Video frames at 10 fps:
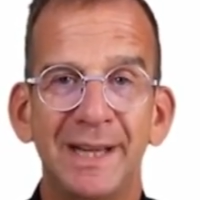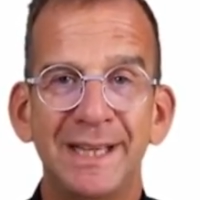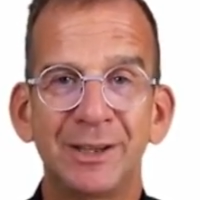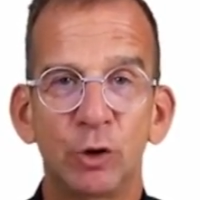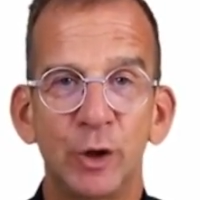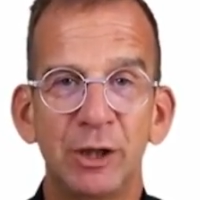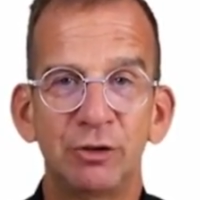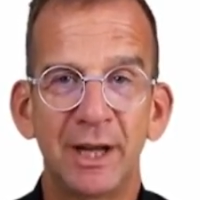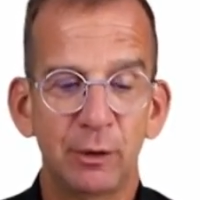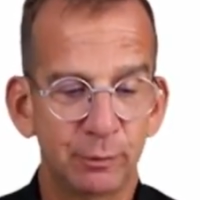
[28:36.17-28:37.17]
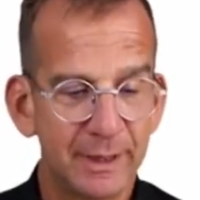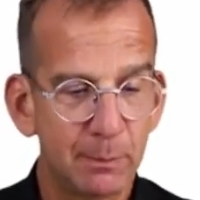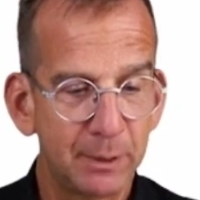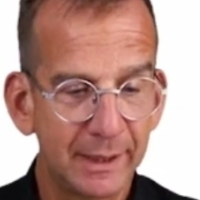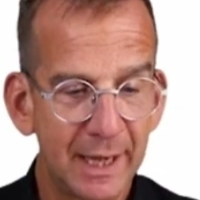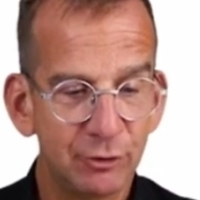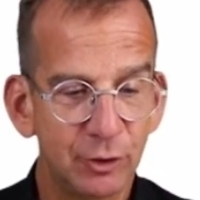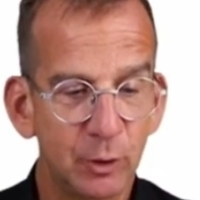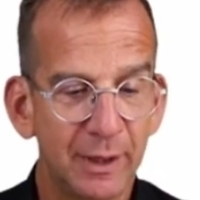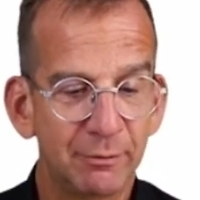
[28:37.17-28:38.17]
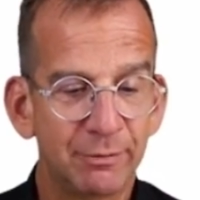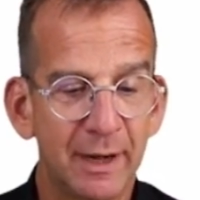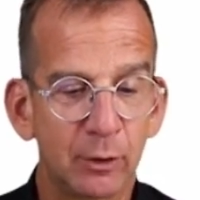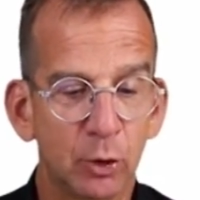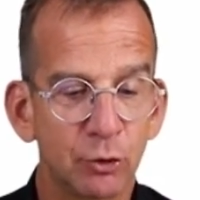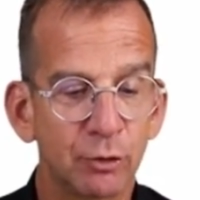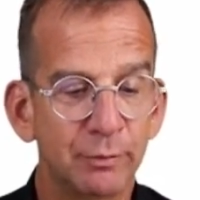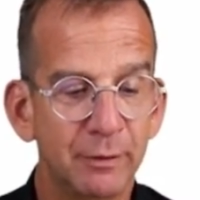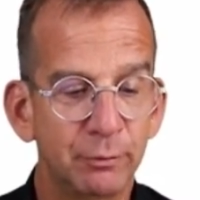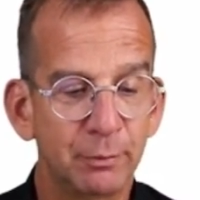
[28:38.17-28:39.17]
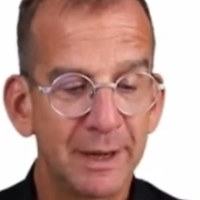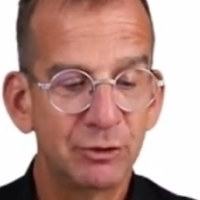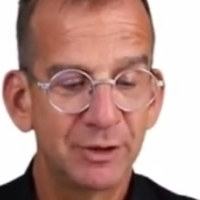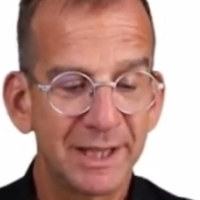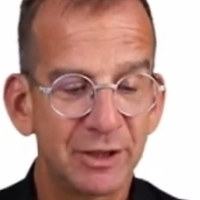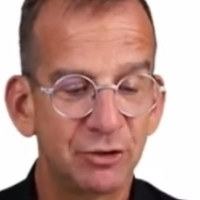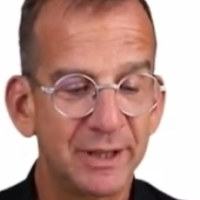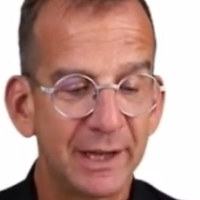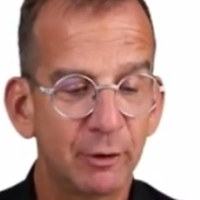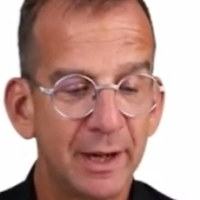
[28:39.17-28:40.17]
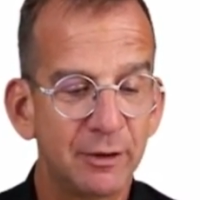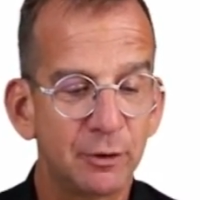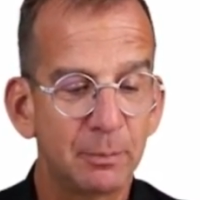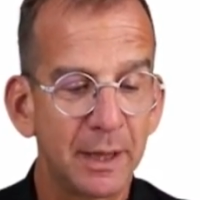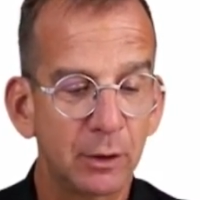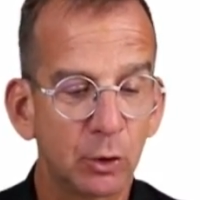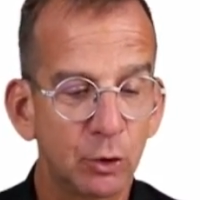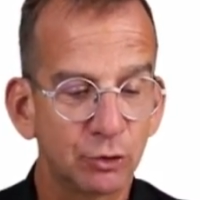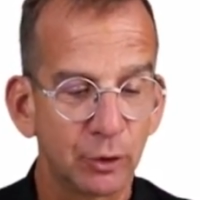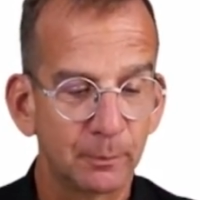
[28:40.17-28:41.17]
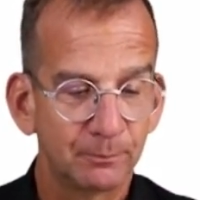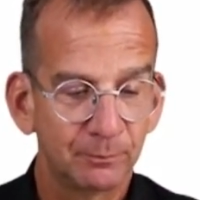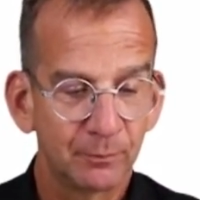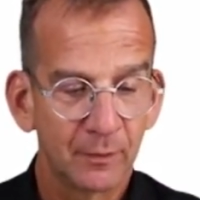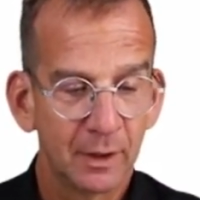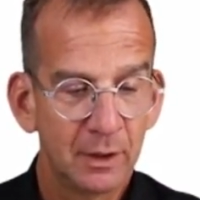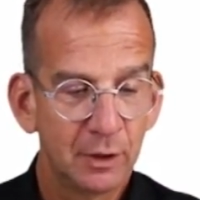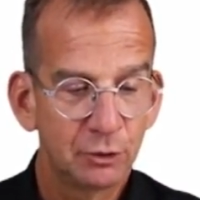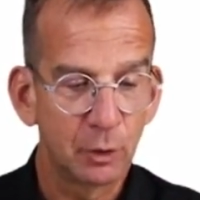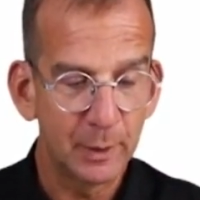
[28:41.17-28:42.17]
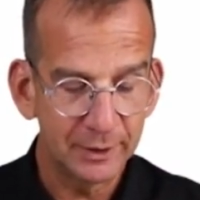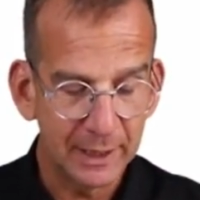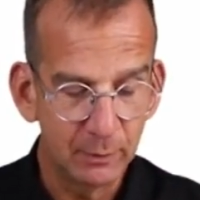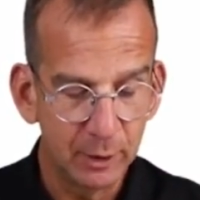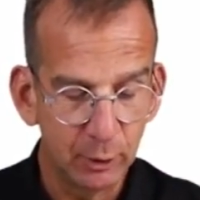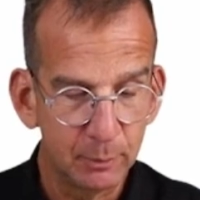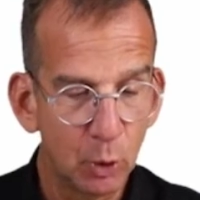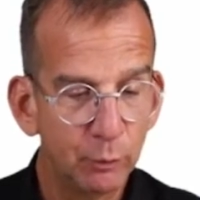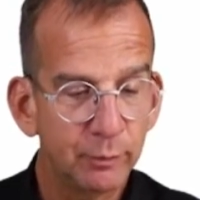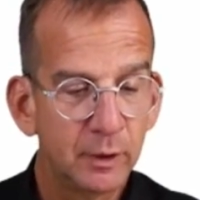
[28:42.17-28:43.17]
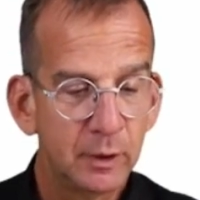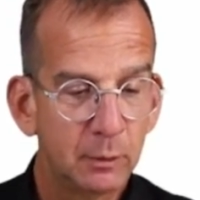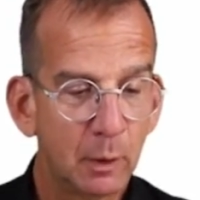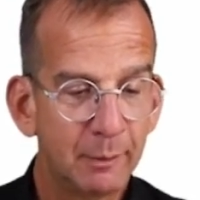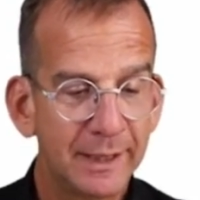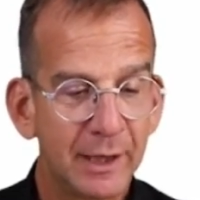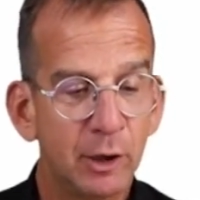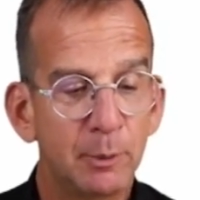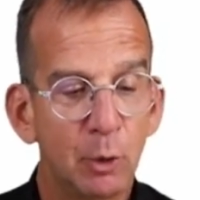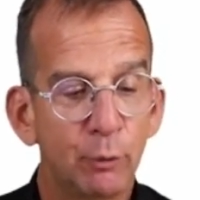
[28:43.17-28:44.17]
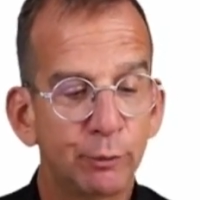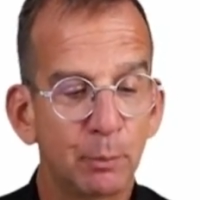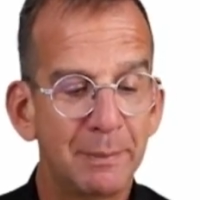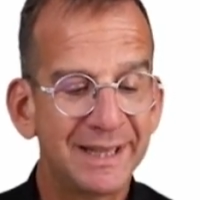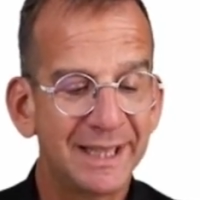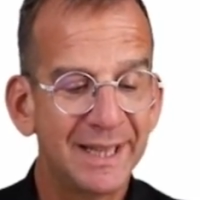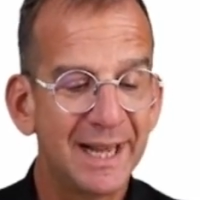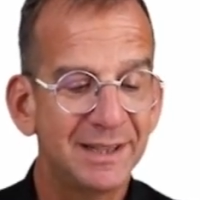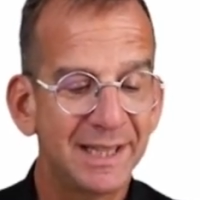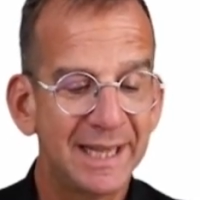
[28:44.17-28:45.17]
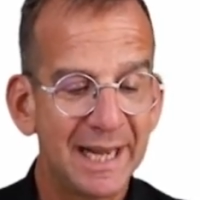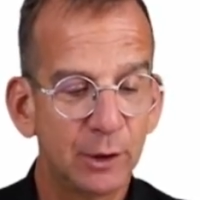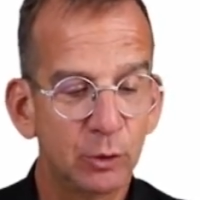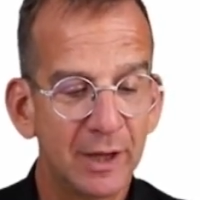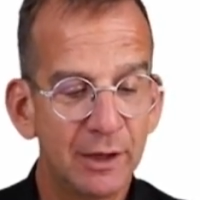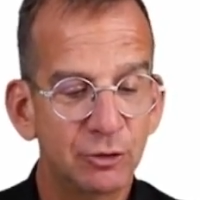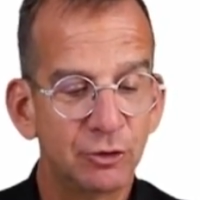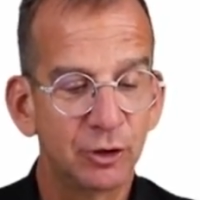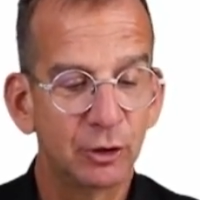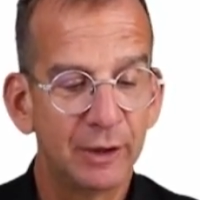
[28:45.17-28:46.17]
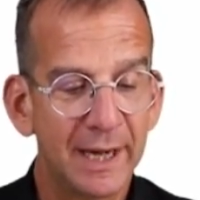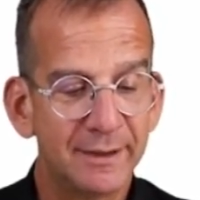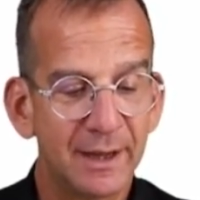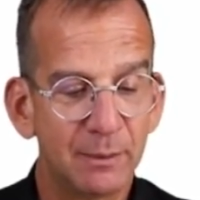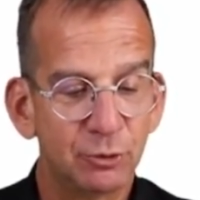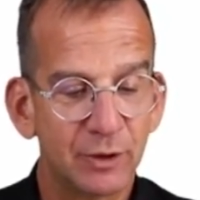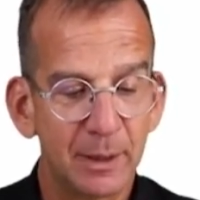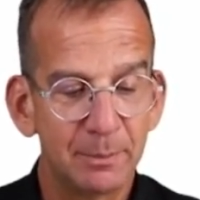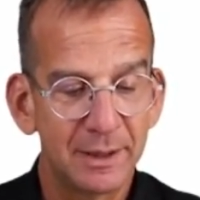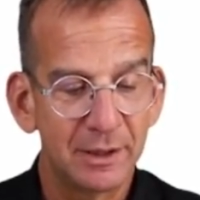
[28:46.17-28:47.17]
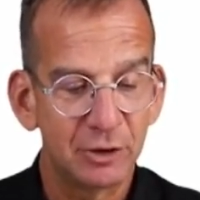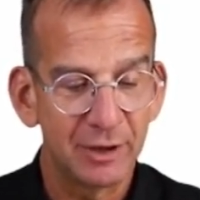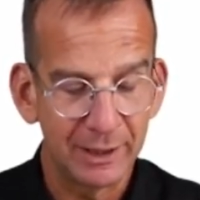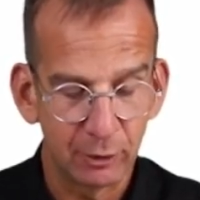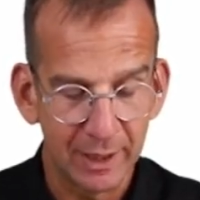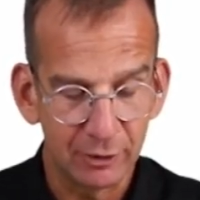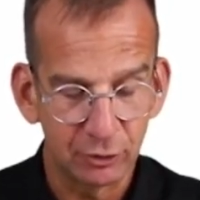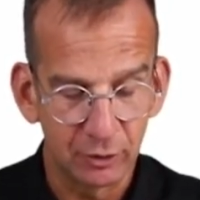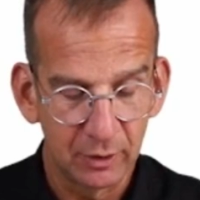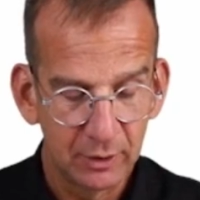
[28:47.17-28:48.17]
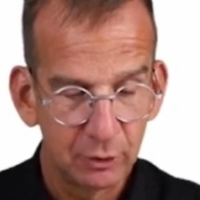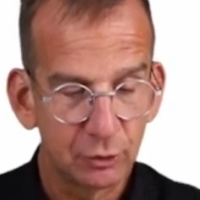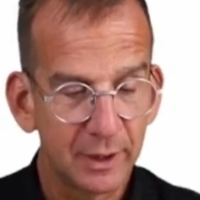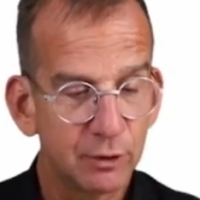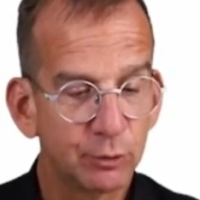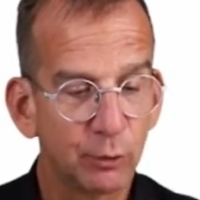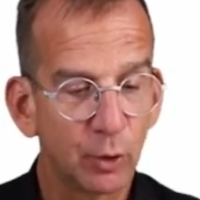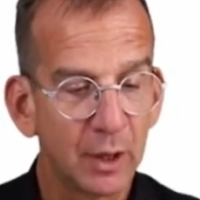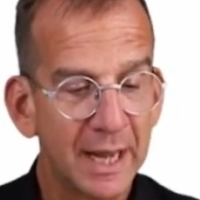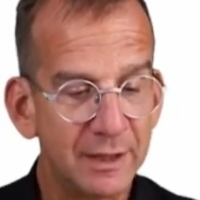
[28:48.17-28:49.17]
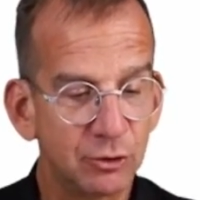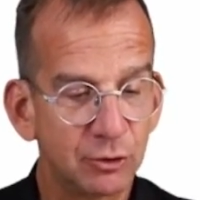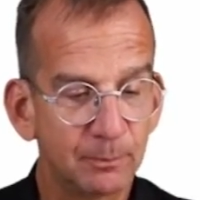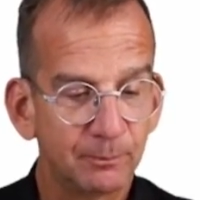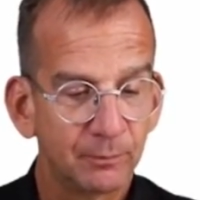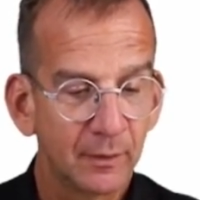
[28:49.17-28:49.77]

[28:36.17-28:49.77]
And in the running state of the application, you can find lots of information that is generated by the cluster. So what can we remove? Well, we can remove from metadata the annotations, the create timestamp, and the generation. So that's 4 lines.